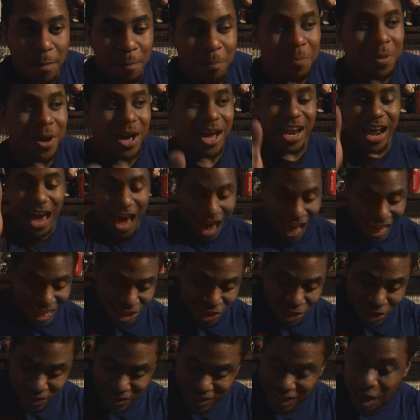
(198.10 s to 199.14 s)
but I
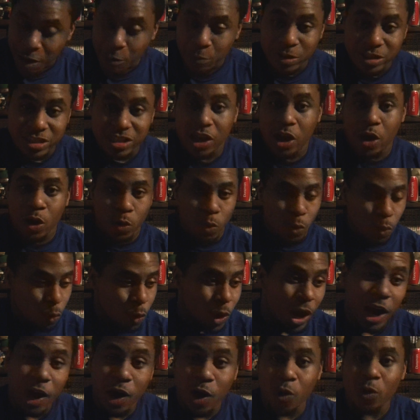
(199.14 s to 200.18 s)
thought that was
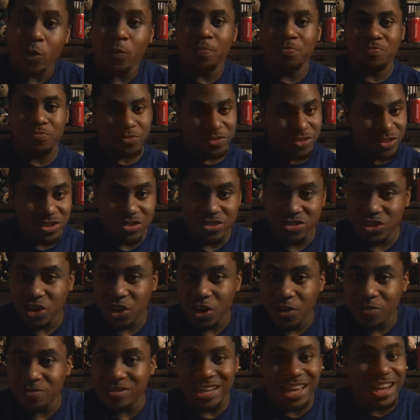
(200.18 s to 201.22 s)
well
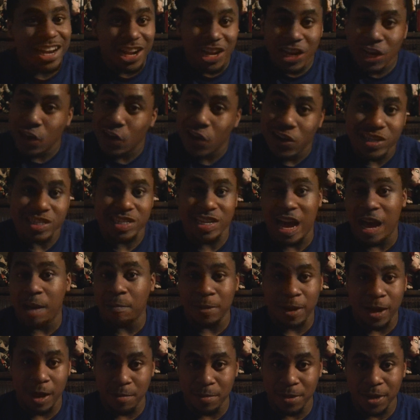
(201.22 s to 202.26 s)
deserved and a long time
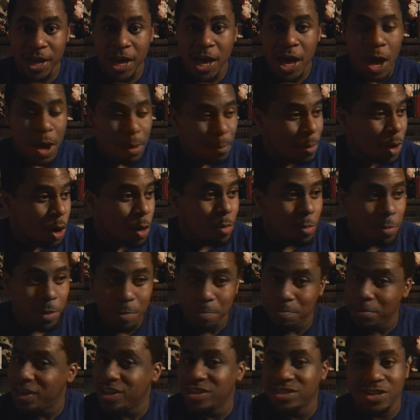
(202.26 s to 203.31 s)
coming. Bulma been
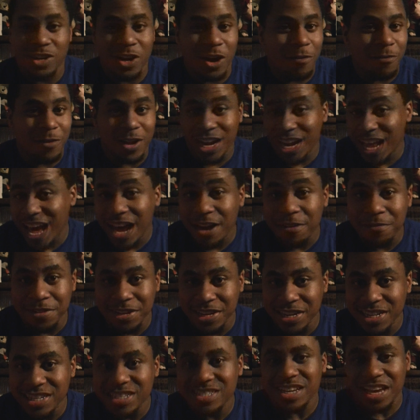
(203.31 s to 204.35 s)
pissing off a lot of
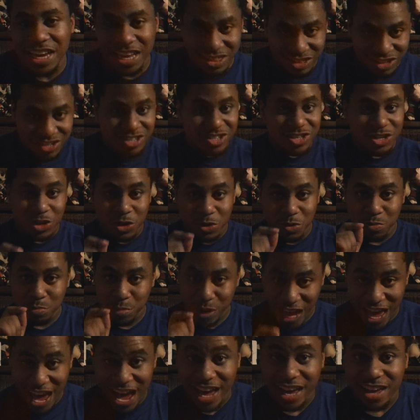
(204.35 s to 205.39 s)
villains, and this dude
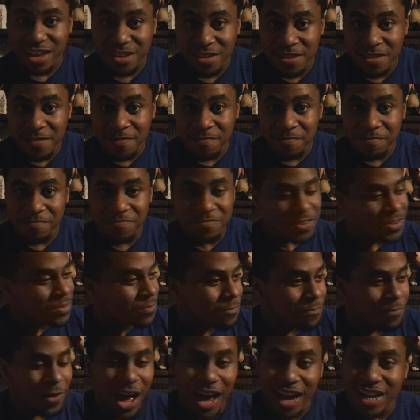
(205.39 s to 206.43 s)
black
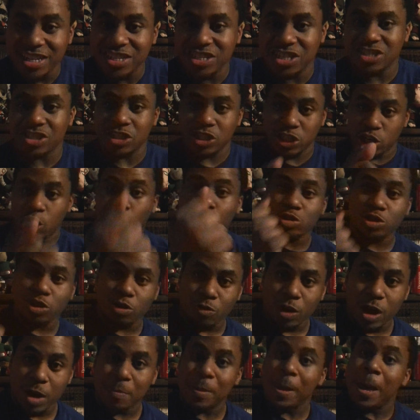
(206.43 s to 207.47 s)
finally just yoked
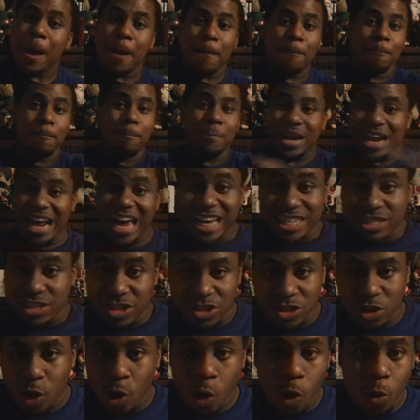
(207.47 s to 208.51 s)
her up, blasted
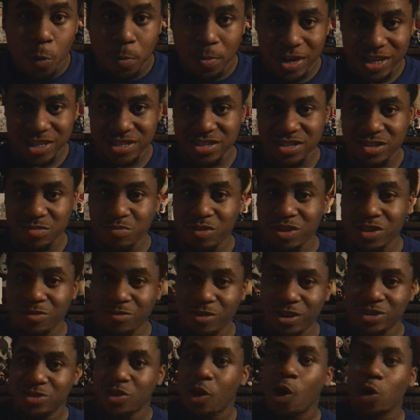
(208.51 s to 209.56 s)
the whole place to
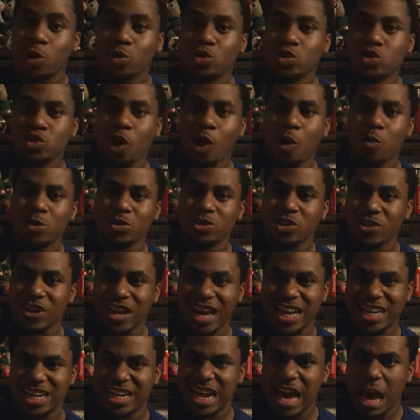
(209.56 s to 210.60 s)
smithereens. All you saw was her
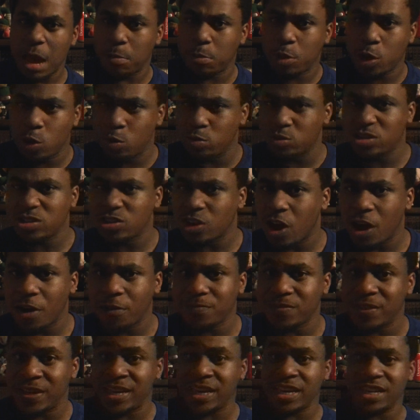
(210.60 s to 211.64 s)
like lab coat
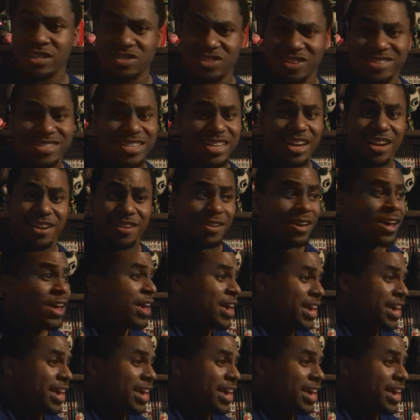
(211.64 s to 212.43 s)
scarf thingy just getting